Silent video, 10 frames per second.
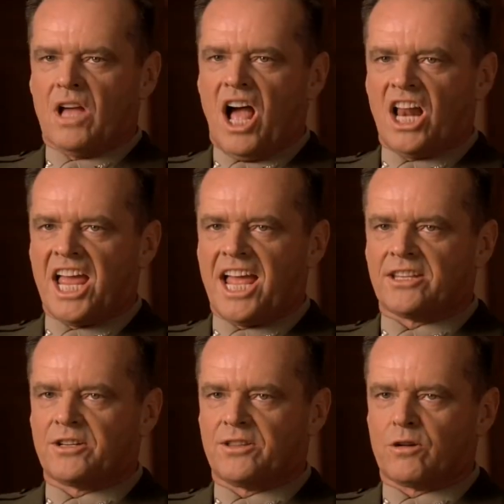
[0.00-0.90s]
I'll
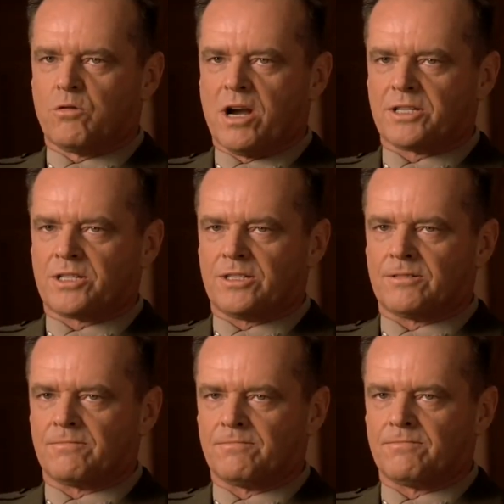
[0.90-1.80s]
answer the question.
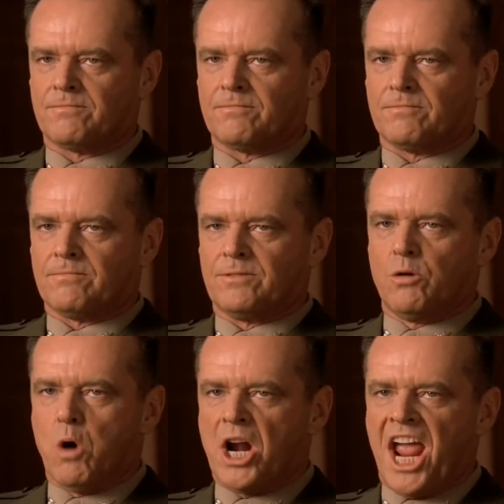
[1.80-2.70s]
You want